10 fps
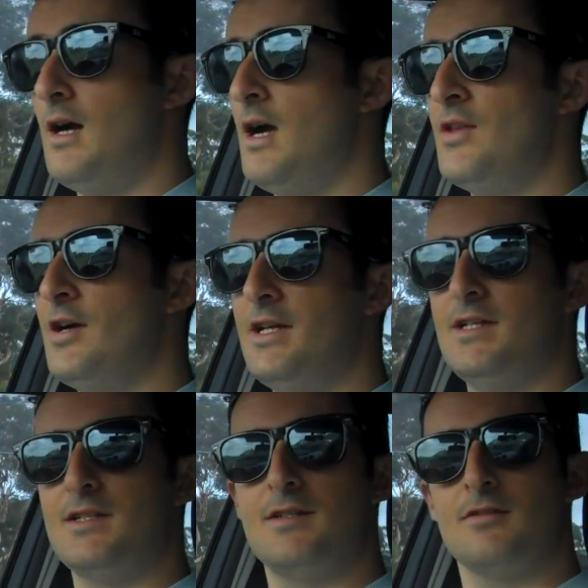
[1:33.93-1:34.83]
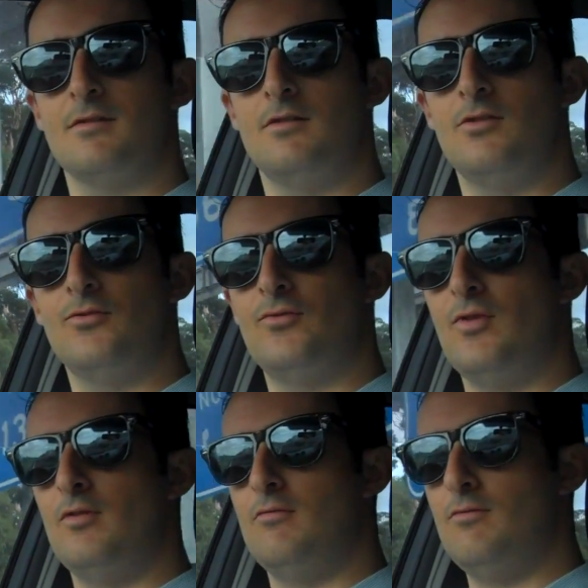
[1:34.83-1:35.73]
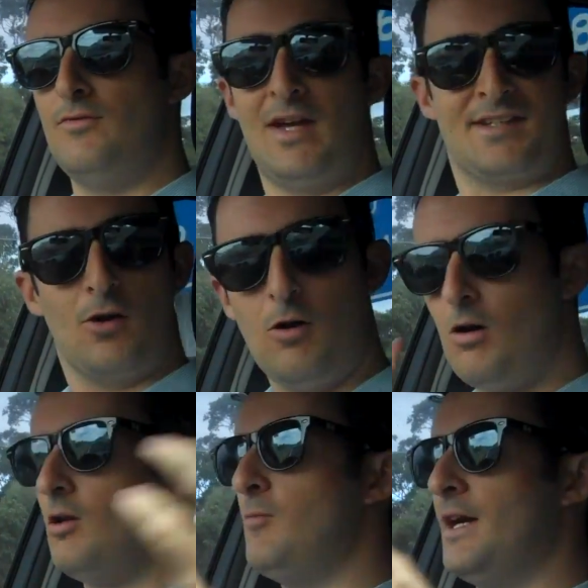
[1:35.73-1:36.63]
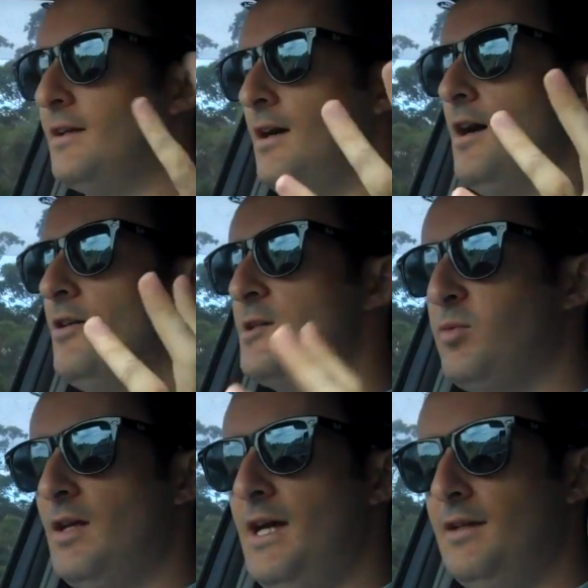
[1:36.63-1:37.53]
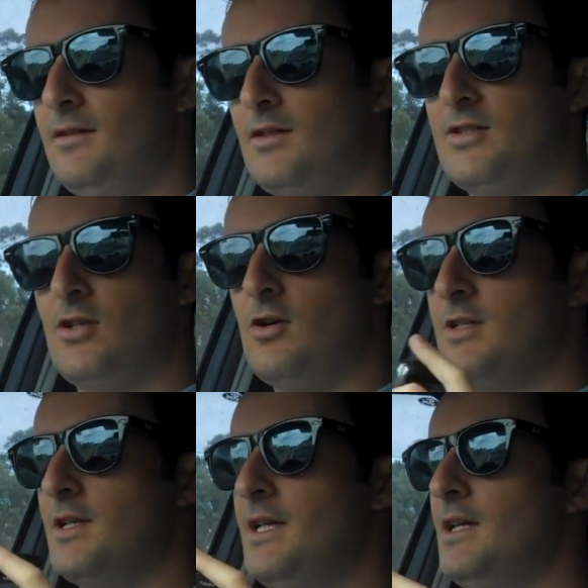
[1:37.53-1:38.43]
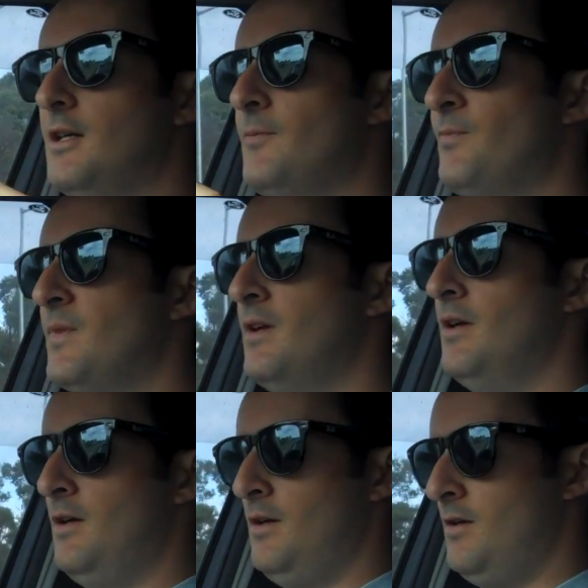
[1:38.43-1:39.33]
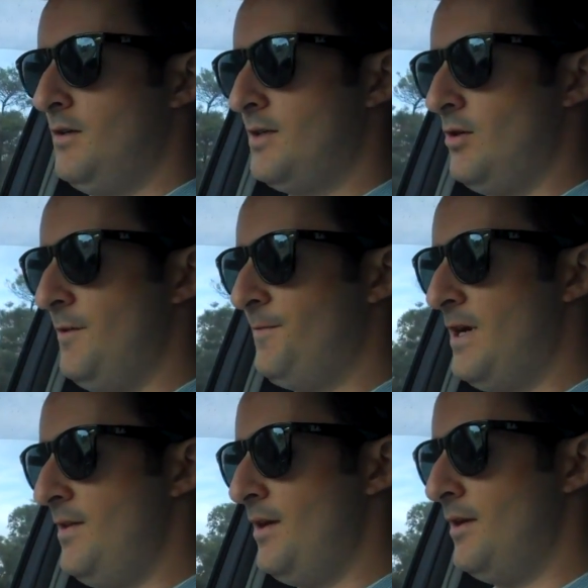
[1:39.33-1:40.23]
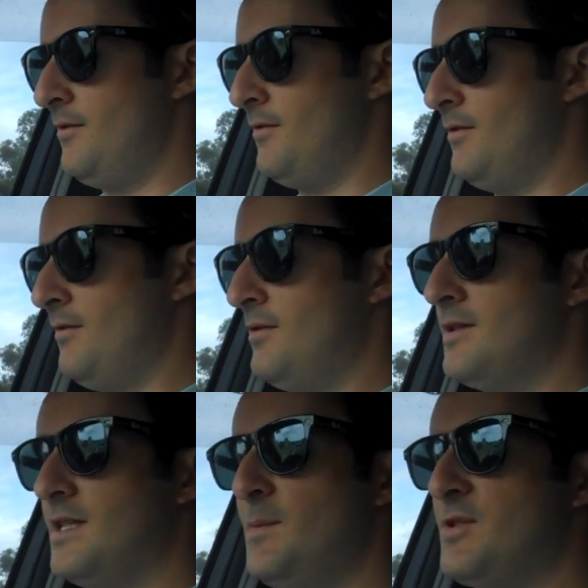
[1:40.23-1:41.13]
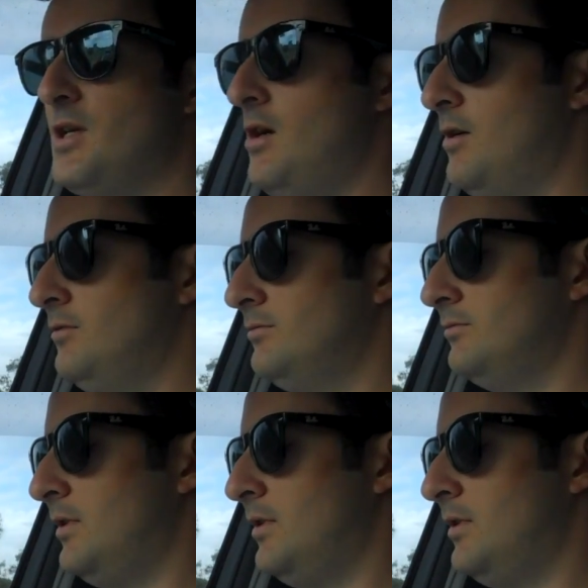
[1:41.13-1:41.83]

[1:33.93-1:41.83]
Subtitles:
And there it is. That's all my car is playing the songs on here. So if I then skip song,